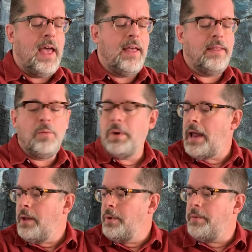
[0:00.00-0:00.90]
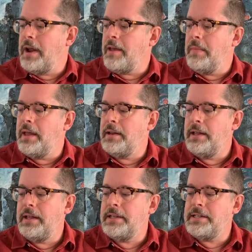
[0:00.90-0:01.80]
And then what I would recommend
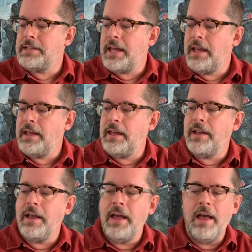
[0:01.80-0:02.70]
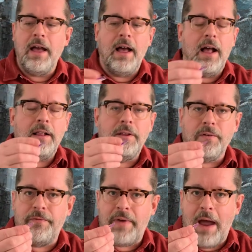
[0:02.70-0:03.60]
is taking a little
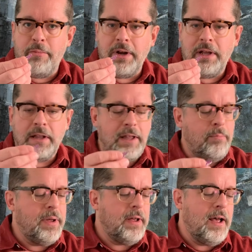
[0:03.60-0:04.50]
fabric clip.